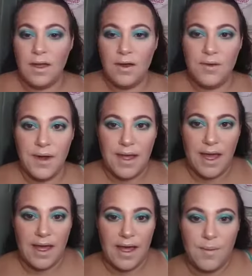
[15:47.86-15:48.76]
Alright,
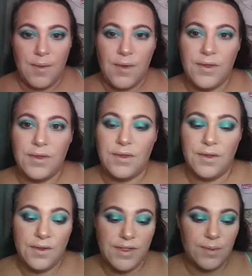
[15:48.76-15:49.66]
I got both
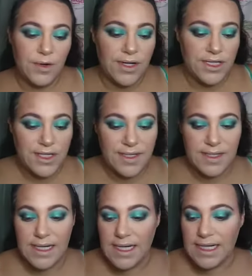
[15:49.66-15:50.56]
those
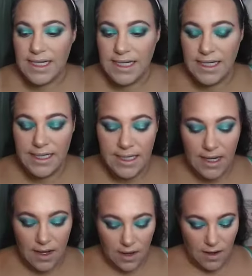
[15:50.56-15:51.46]
brushes cleaned
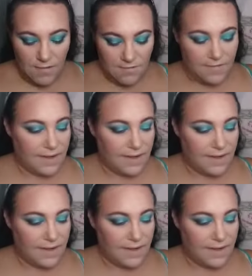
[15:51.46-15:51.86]
off,